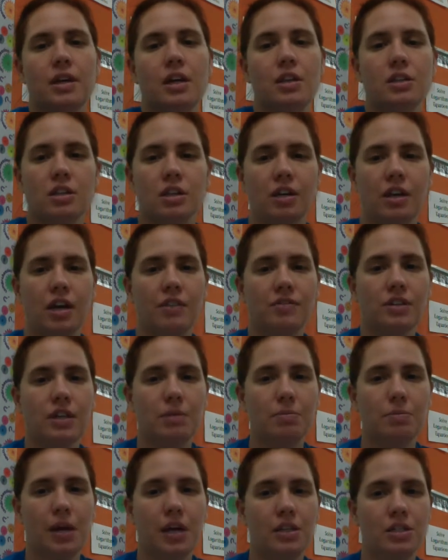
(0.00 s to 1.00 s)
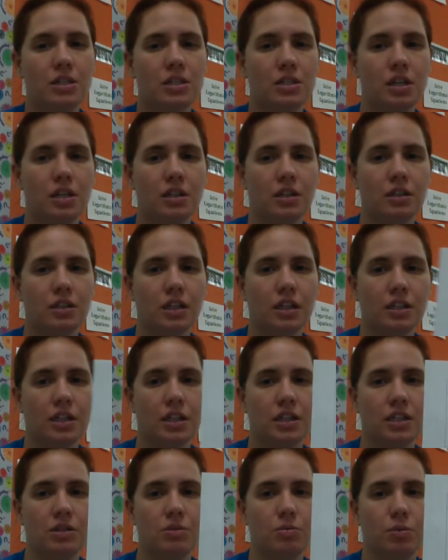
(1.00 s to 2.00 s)
So you have some pages that look like
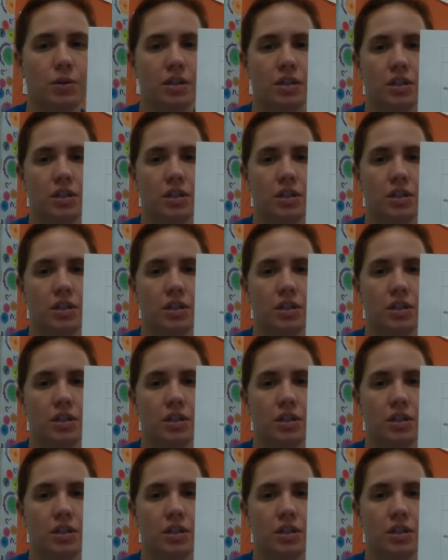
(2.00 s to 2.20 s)
this where